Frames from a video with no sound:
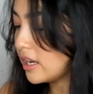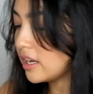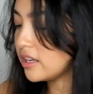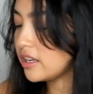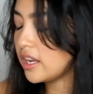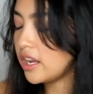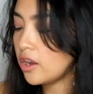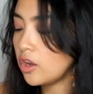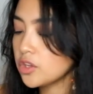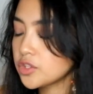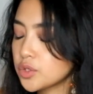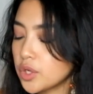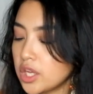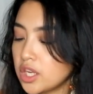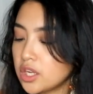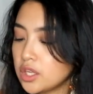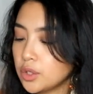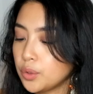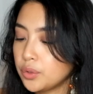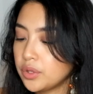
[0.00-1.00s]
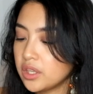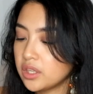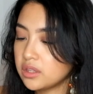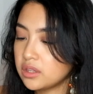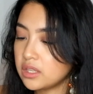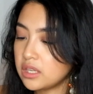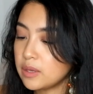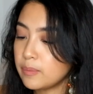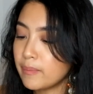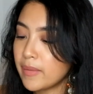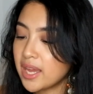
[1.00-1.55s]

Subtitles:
And they also included the